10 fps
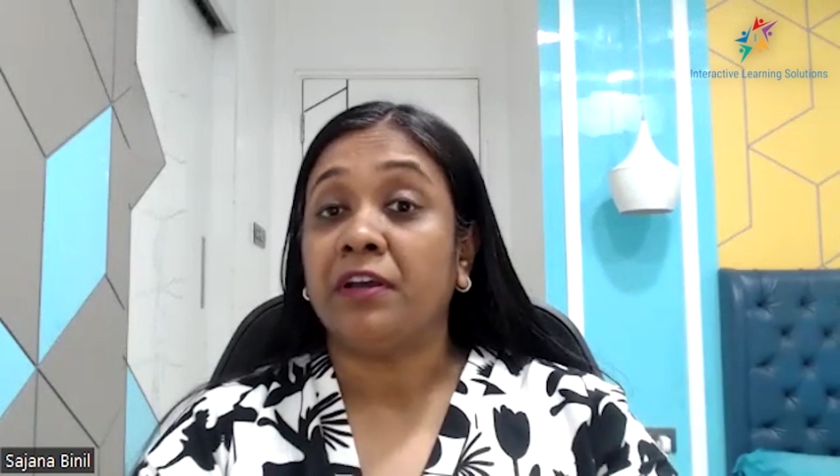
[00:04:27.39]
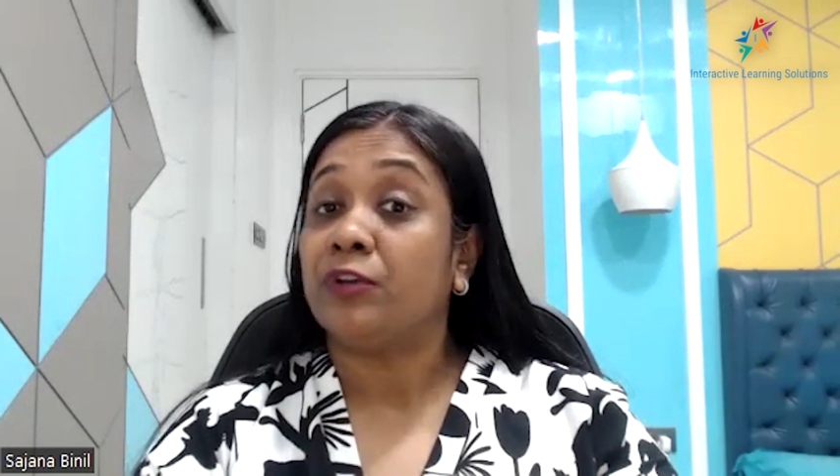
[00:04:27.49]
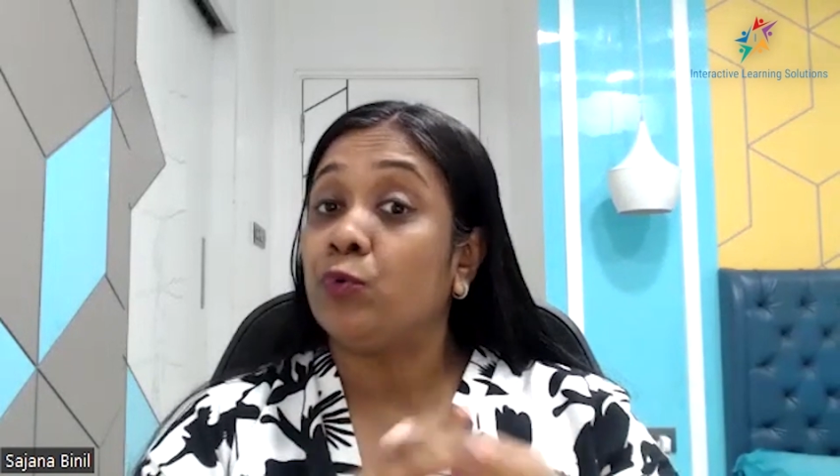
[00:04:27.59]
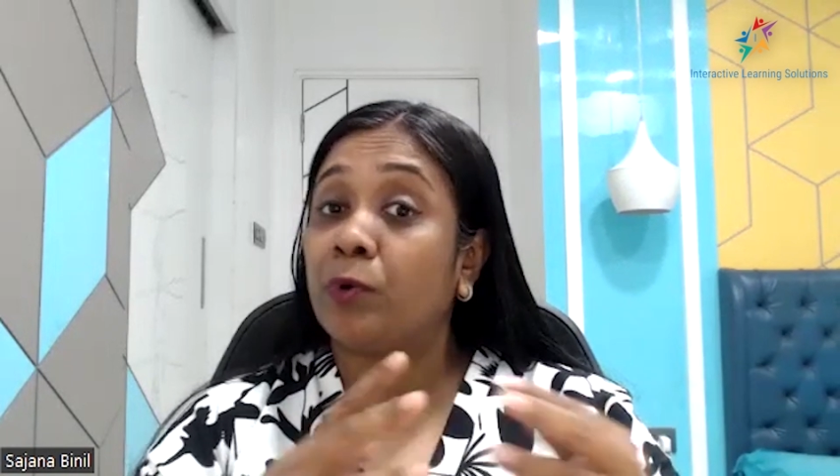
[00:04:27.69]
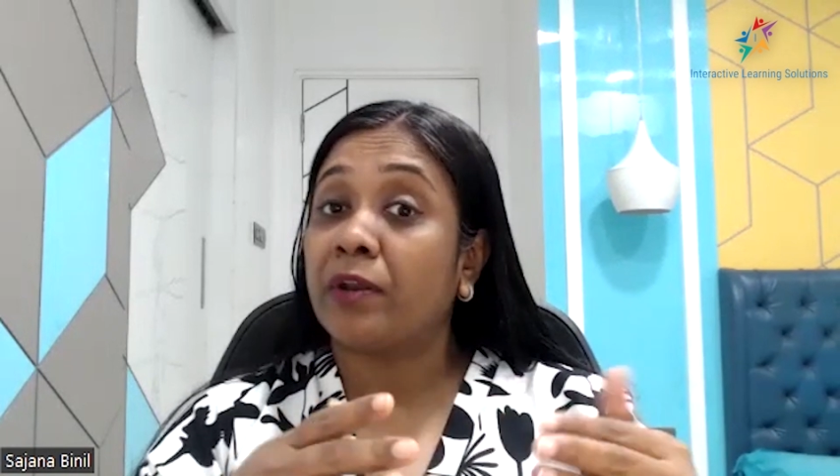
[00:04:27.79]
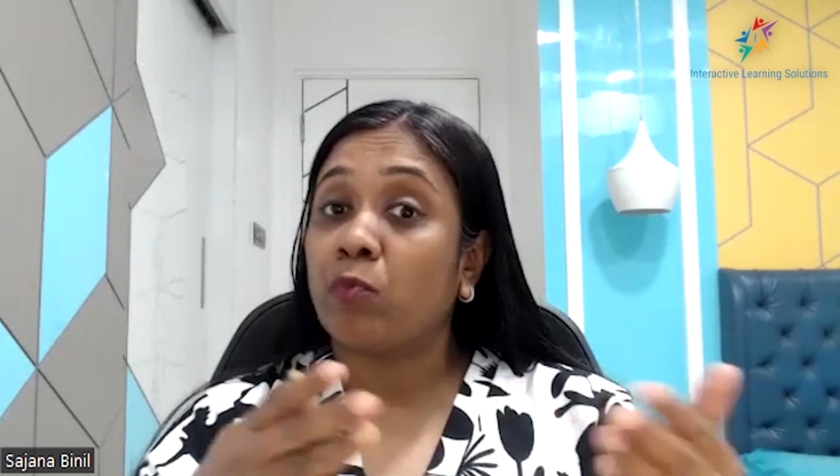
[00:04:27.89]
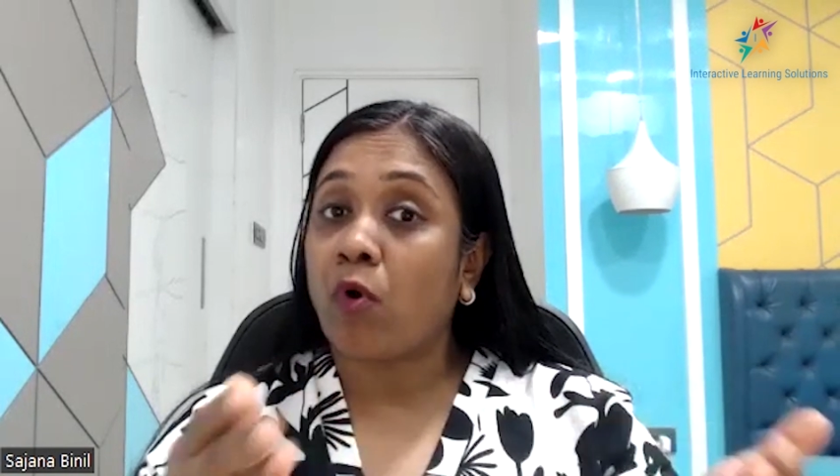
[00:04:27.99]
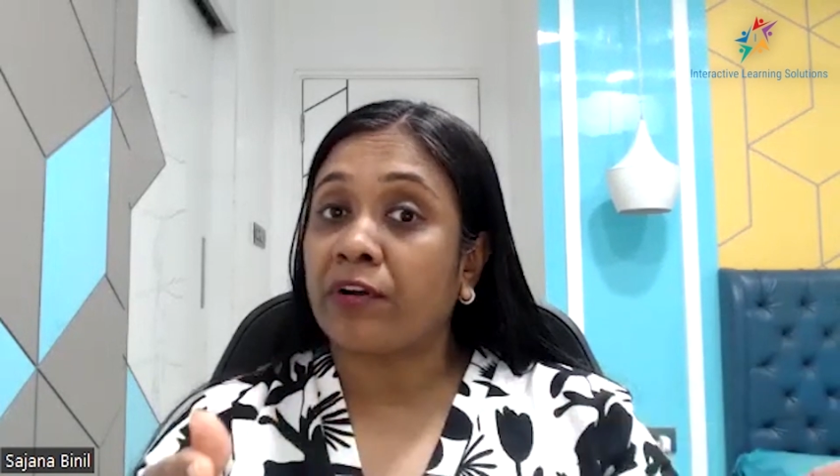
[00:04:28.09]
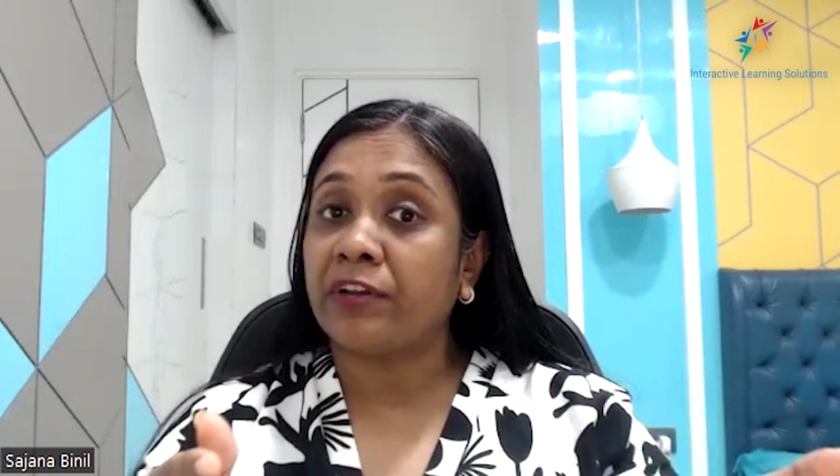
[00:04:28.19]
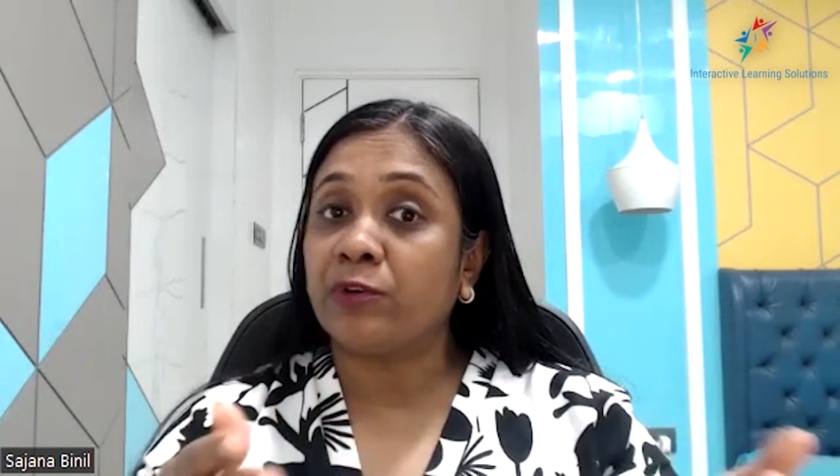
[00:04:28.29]
you can
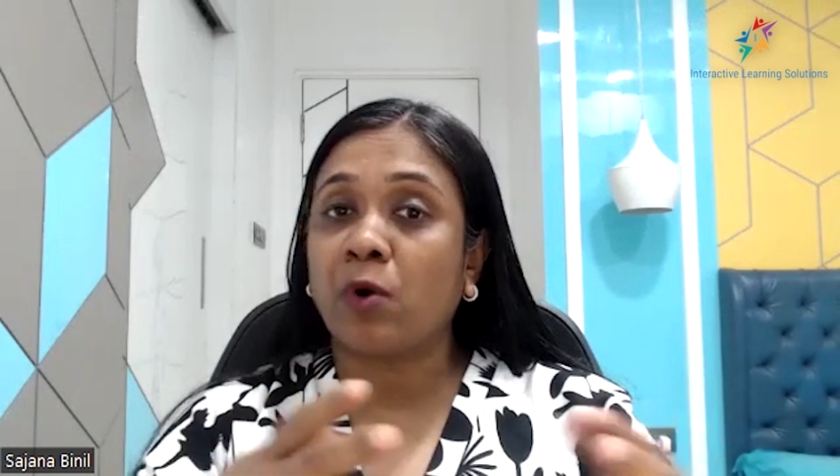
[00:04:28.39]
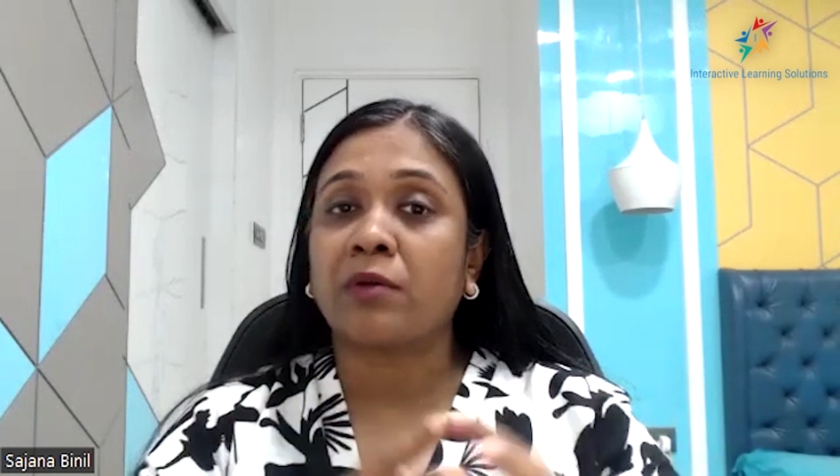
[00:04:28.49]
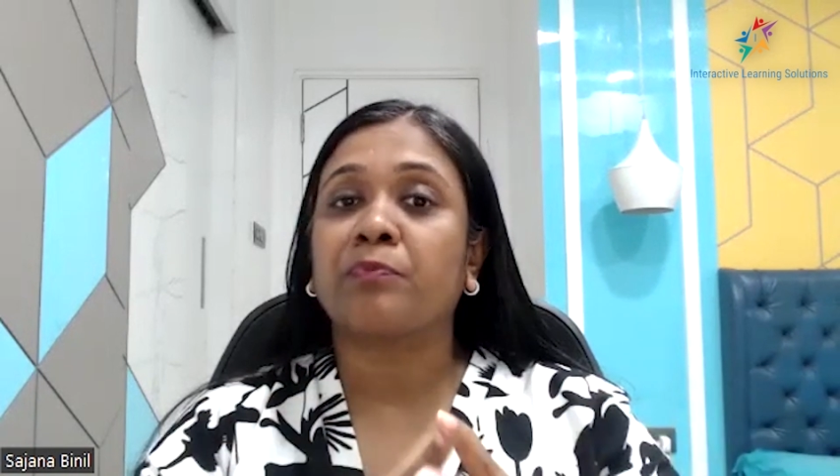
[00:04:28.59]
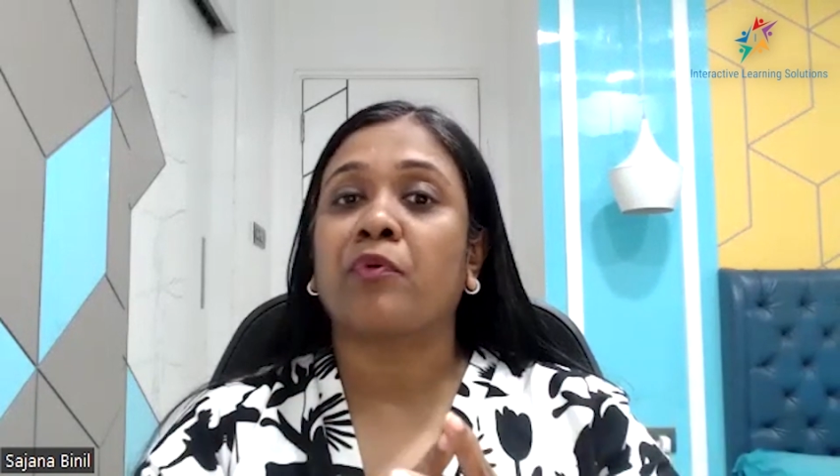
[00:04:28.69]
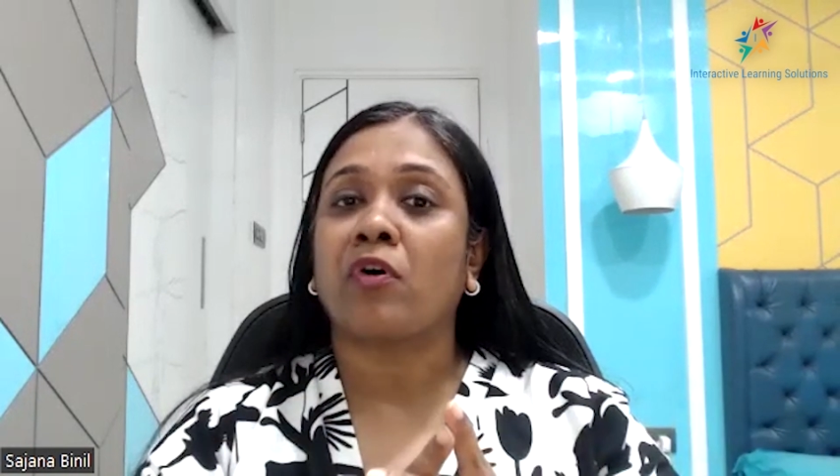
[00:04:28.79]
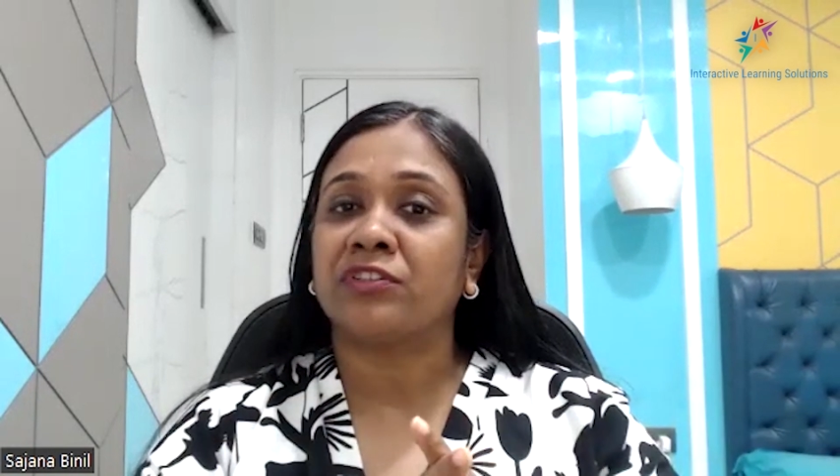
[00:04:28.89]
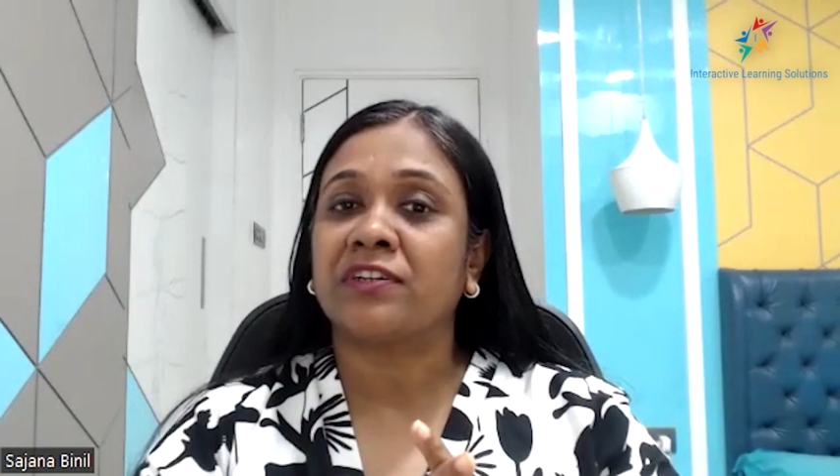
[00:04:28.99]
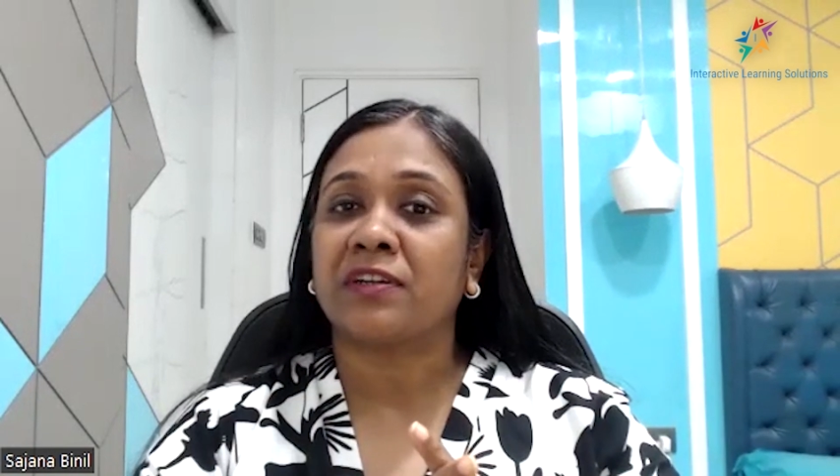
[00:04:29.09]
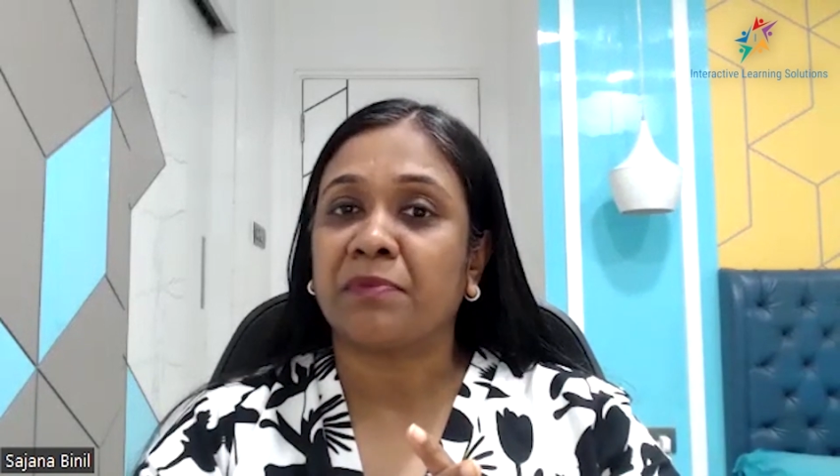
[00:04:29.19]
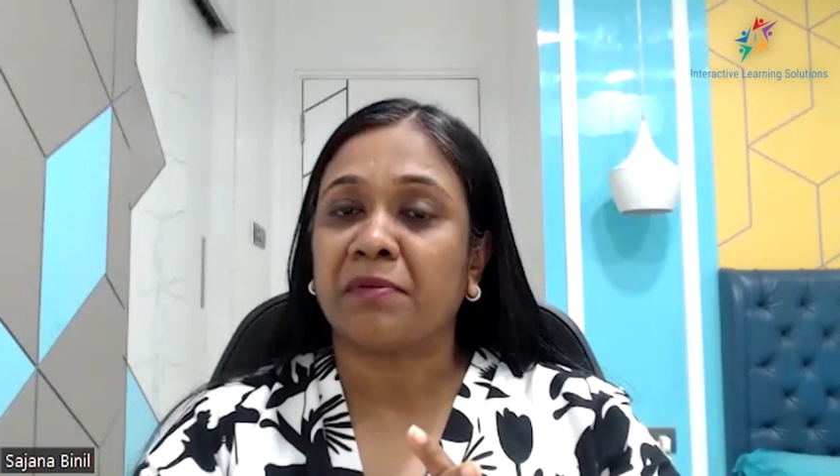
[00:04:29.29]
walk into our
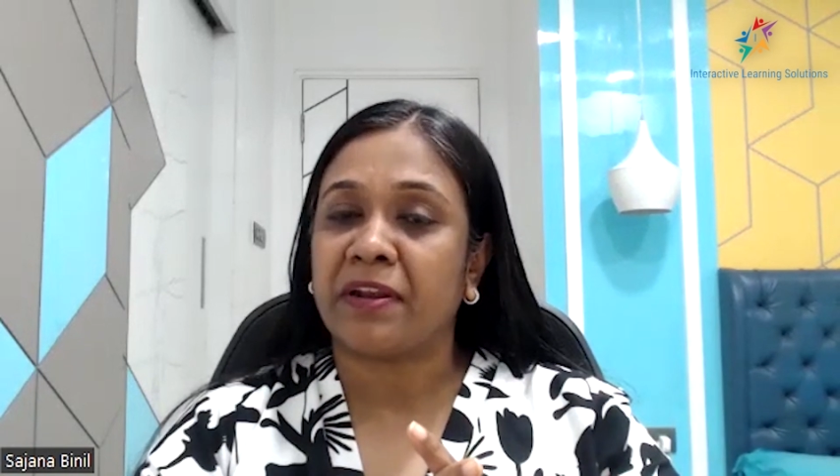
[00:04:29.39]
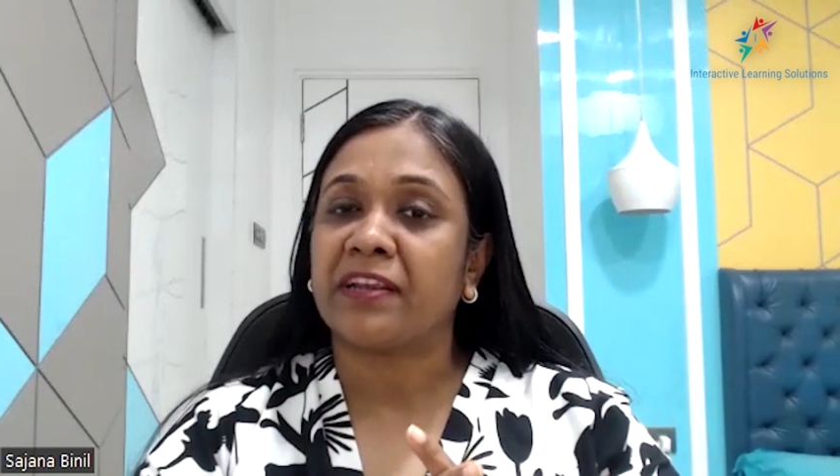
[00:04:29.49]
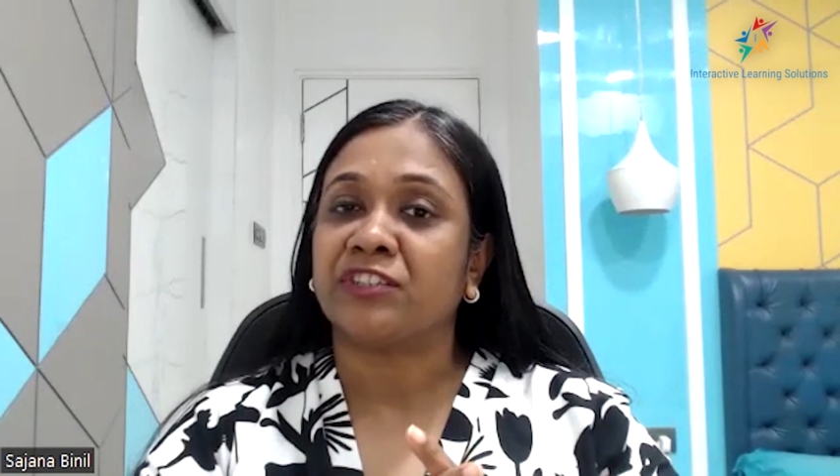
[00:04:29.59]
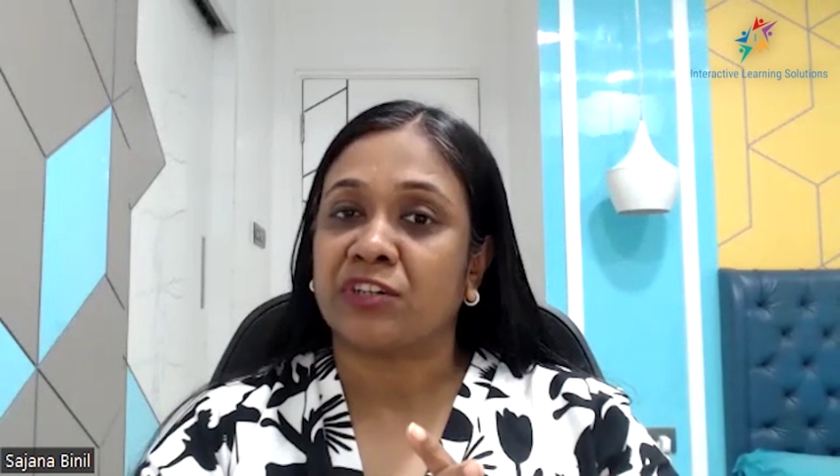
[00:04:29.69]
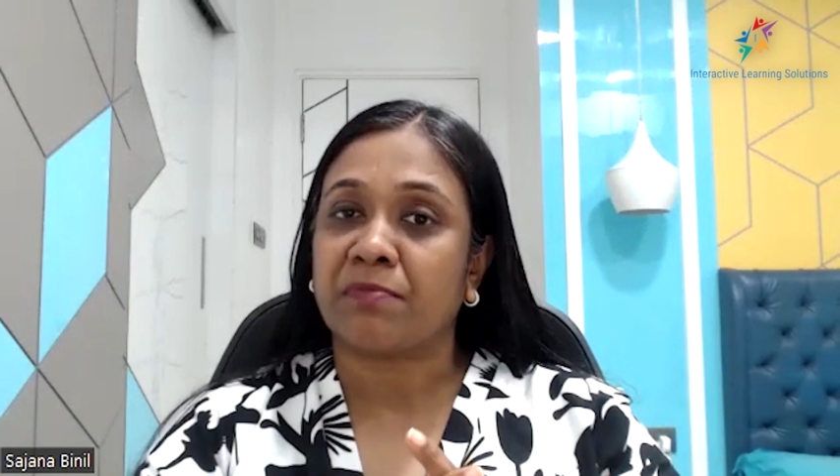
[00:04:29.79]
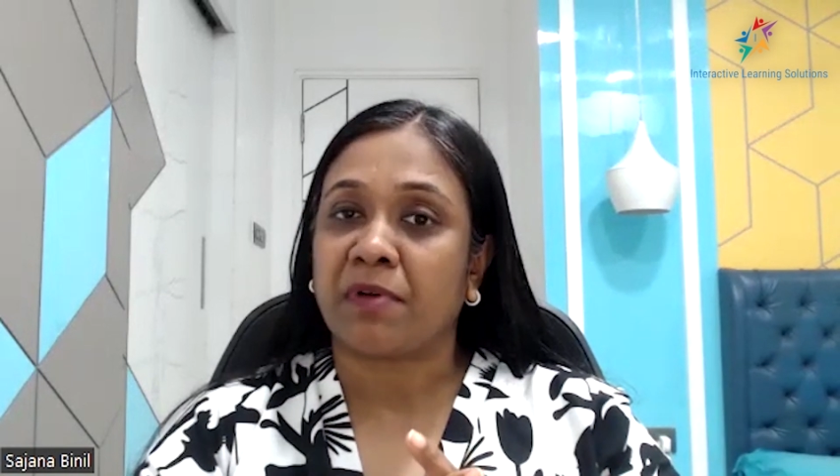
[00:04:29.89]
Project Implementation